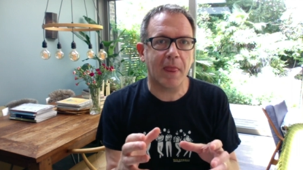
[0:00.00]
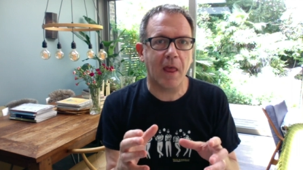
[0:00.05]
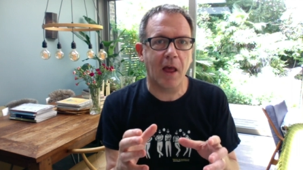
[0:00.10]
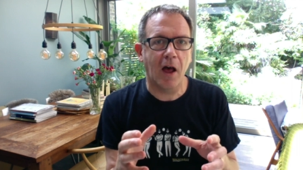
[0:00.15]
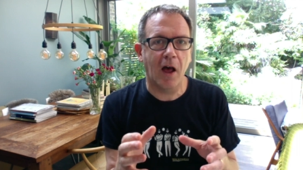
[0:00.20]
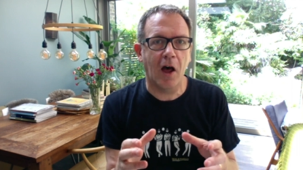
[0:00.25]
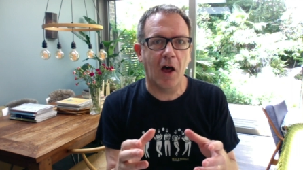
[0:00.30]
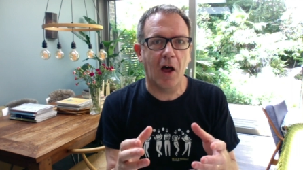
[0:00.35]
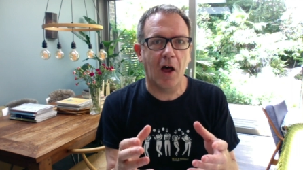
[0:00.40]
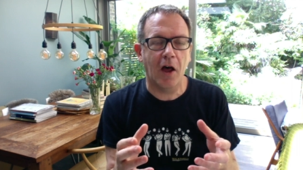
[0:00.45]

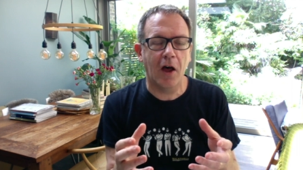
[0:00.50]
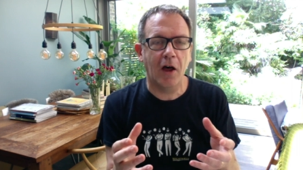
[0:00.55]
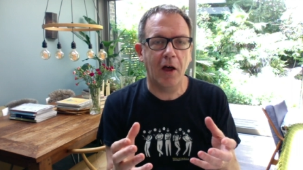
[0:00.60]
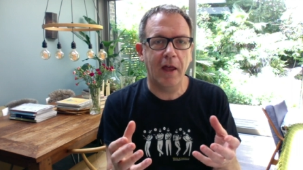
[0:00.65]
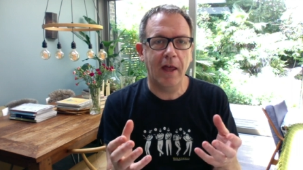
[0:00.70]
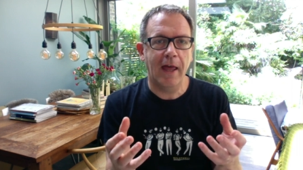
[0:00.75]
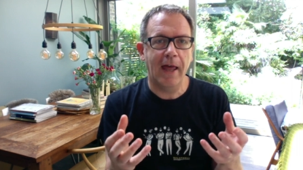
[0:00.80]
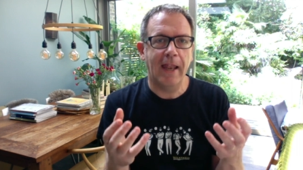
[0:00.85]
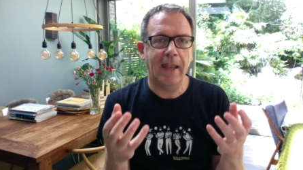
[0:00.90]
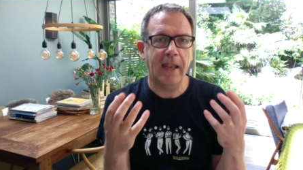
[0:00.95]
are
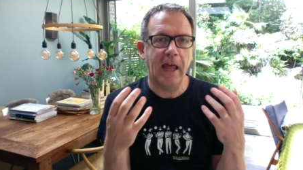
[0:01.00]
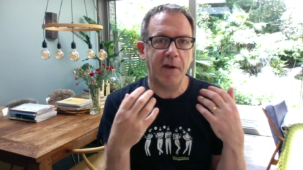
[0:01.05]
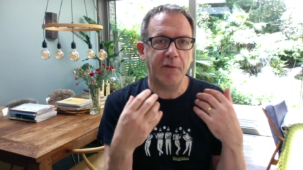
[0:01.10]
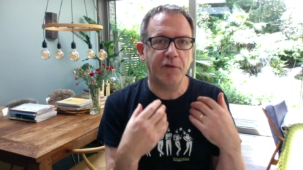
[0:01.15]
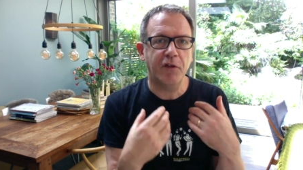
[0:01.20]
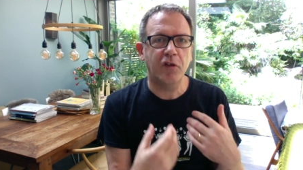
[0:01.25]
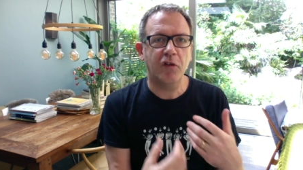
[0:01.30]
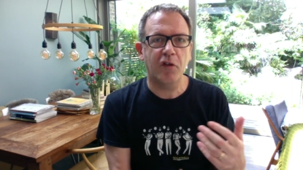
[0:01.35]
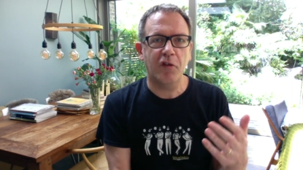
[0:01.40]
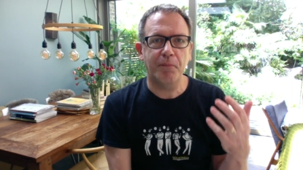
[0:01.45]
left
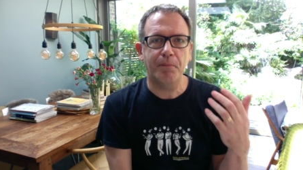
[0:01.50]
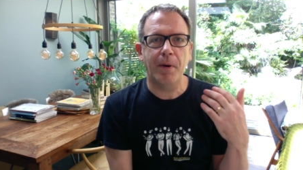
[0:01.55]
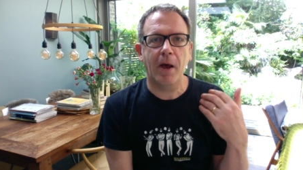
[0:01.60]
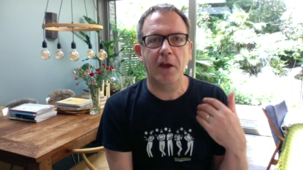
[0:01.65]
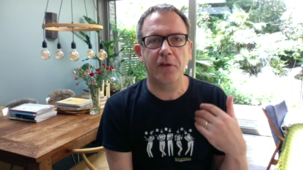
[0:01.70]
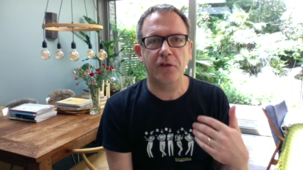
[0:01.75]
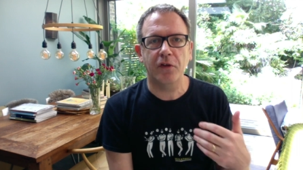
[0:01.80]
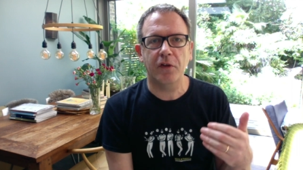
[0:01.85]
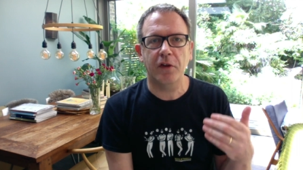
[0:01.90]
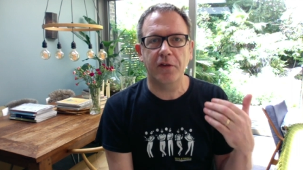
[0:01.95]
to sort of
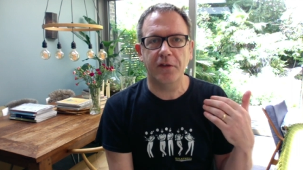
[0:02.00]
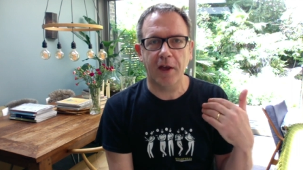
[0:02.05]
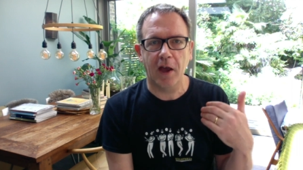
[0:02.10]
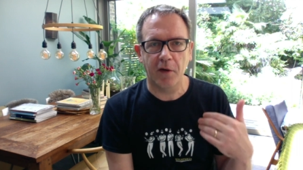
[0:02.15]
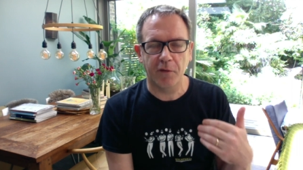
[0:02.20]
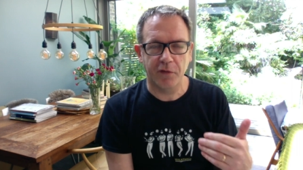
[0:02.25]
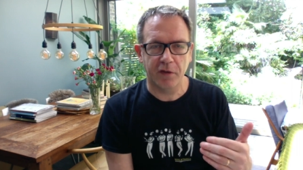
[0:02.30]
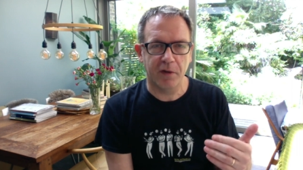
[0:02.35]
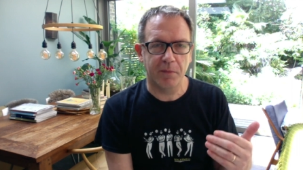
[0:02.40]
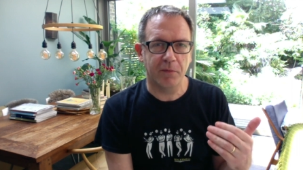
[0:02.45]
puzzle this
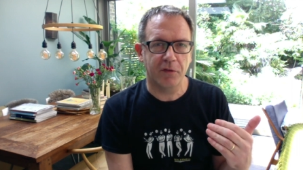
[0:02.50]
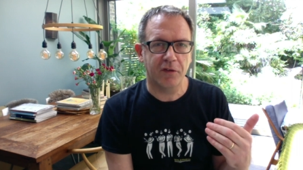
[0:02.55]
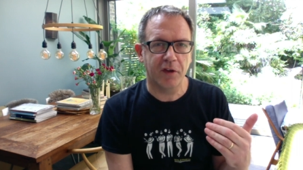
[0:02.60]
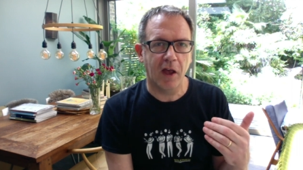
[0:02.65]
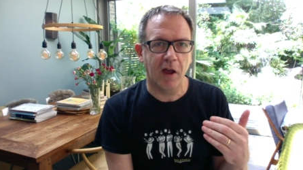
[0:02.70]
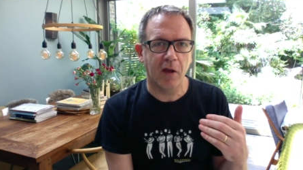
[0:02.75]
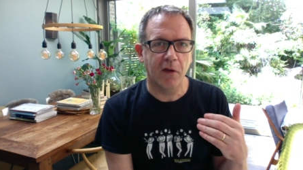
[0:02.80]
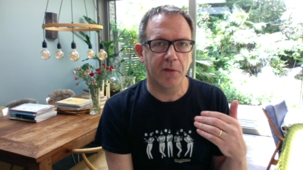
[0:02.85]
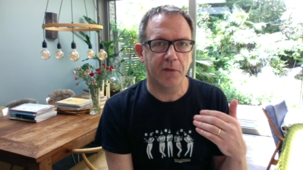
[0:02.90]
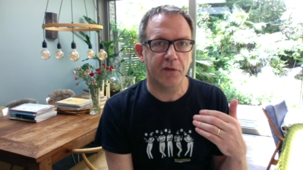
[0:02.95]
out for
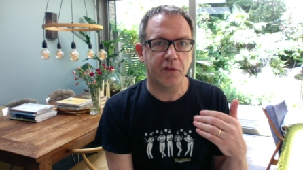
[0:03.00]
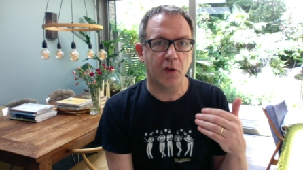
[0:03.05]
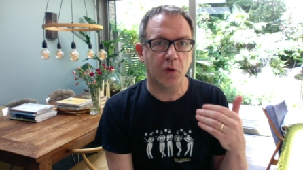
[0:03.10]
themselves